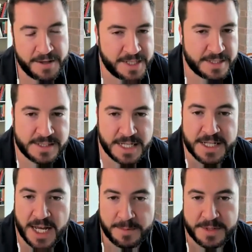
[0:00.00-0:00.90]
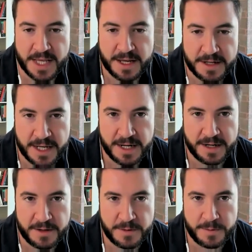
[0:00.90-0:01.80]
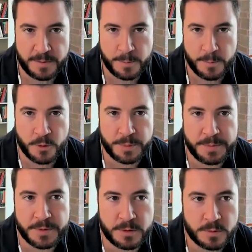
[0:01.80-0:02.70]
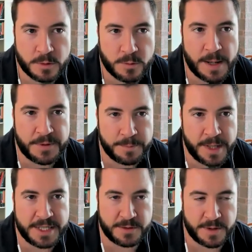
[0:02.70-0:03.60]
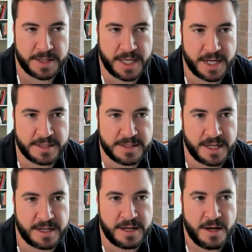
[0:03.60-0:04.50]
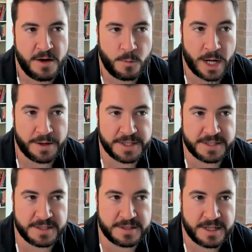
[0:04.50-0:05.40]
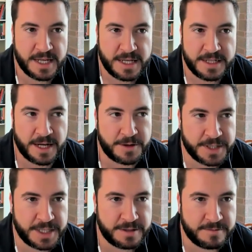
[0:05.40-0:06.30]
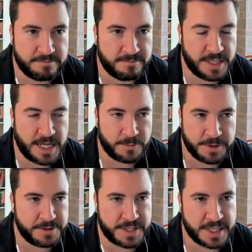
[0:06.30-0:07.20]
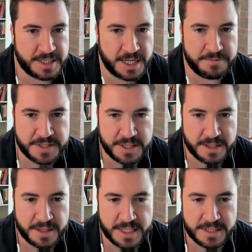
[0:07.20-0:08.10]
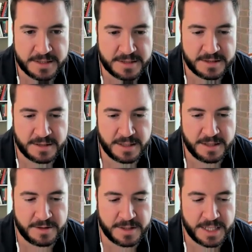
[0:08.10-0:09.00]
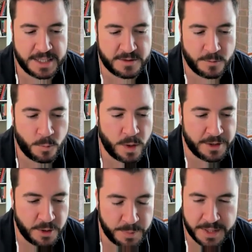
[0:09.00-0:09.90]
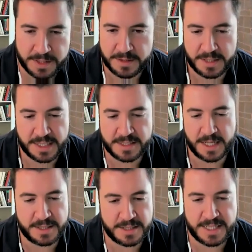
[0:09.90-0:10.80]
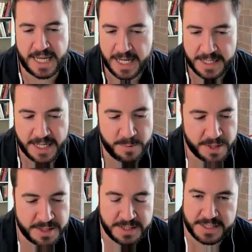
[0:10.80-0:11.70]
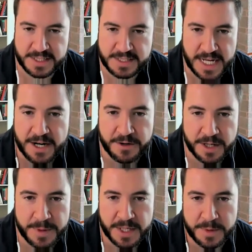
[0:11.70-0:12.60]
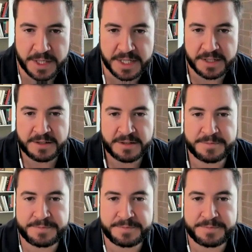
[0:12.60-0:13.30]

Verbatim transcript: i think it's 10 times that and the more people wrap their minds around that and say wow this is not only not reducing the deficit it's you know it's a wide open it's not just a handout but it's just a staggering amount of money